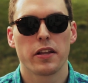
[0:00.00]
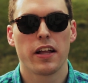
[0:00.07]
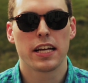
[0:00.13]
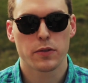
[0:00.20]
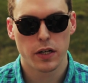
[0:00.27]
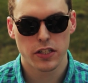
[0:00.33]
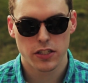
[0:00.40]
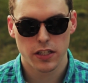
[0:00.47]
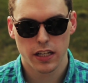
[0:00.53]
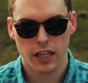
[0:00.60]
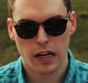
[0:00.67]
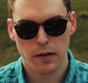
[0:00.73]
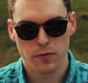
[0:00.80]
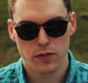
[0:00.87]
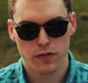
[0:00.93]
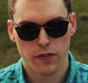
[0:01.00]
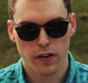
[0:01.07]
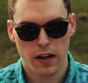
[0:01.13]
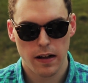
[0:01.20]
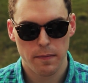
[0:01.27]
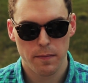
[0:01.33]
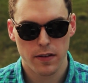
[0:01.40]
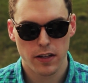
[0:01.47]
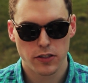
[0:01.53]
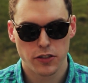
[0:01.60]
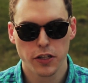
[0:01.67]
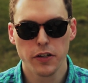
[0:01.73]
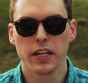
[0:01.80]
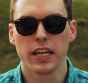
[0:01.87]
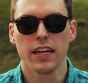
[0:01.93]
the last question, comes from
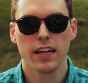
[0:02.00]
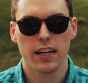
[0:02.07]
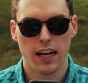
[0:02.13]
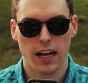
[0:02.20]
Tootie,